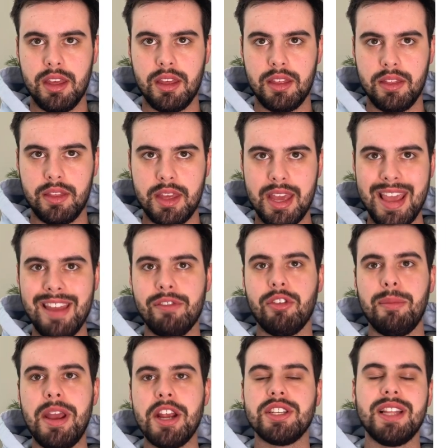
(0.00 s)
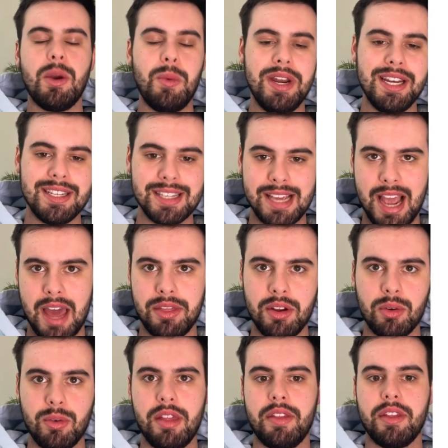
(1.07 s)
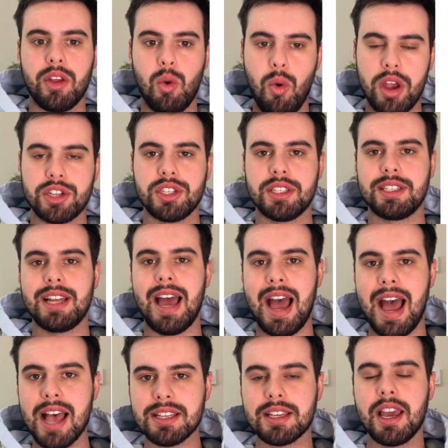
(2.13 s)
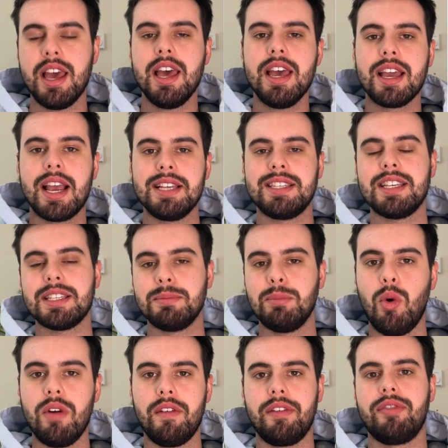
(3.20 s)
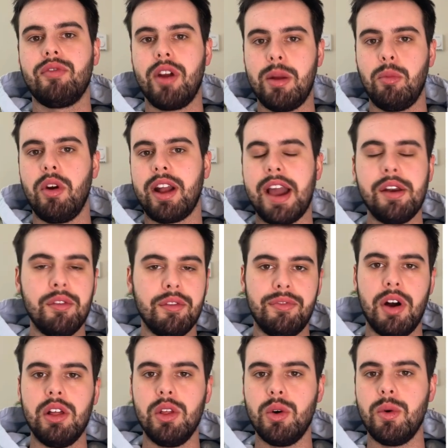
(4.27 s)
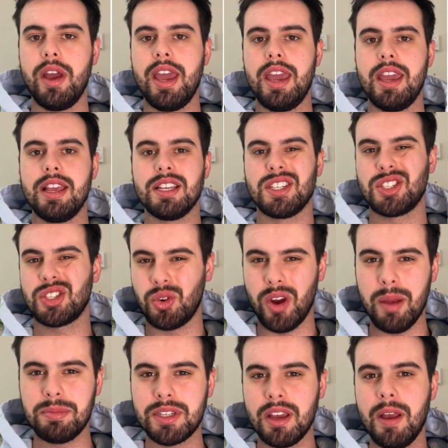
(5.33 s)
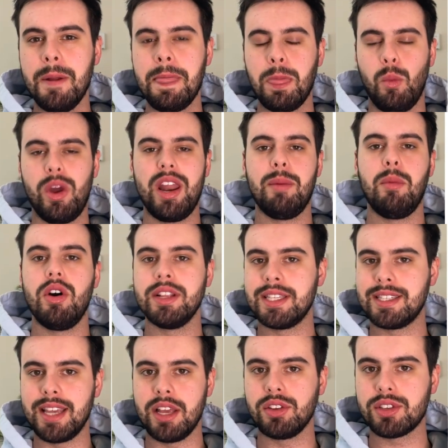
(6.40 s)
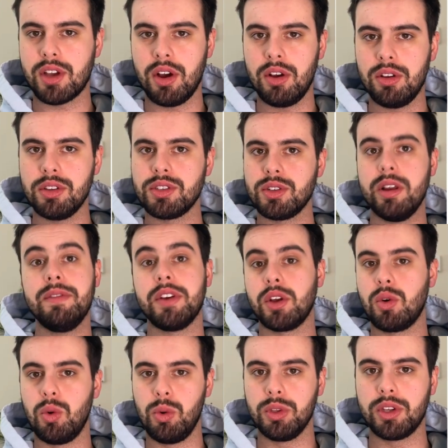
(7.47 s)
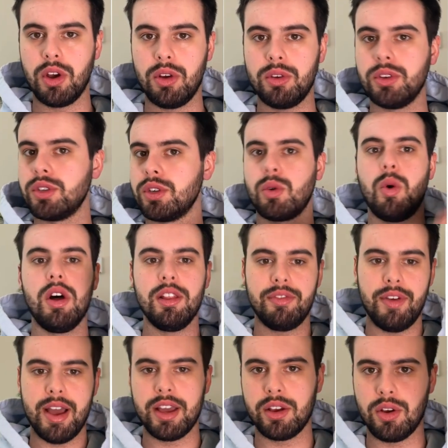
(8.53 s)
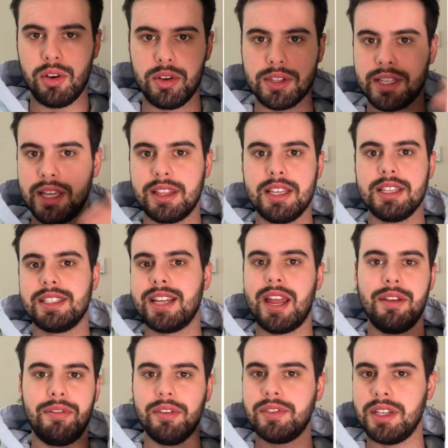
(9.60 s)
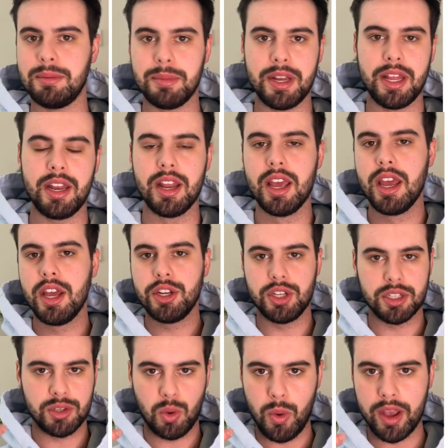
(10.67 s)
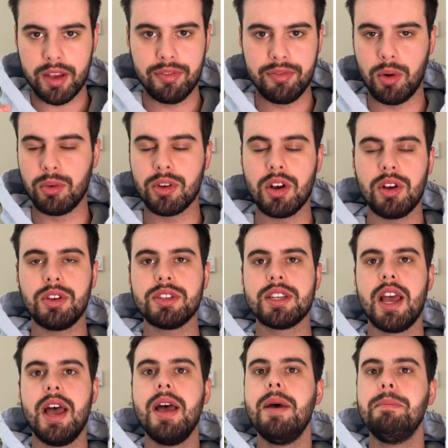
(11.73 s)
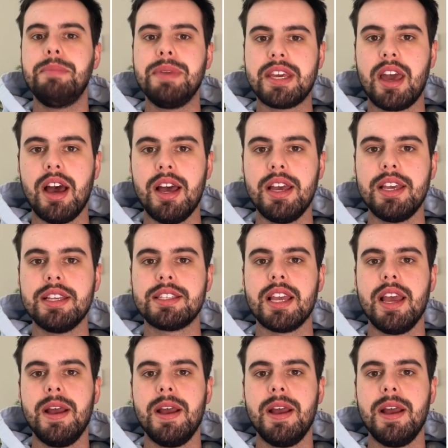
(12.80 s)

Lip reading: the information that we need to gather rather than questions to ask, because this is more of a framework. I don't follow a script when I'm on sales calls or even cold calls or qualifying calls, like these 10-15 minute just quick phone calls, because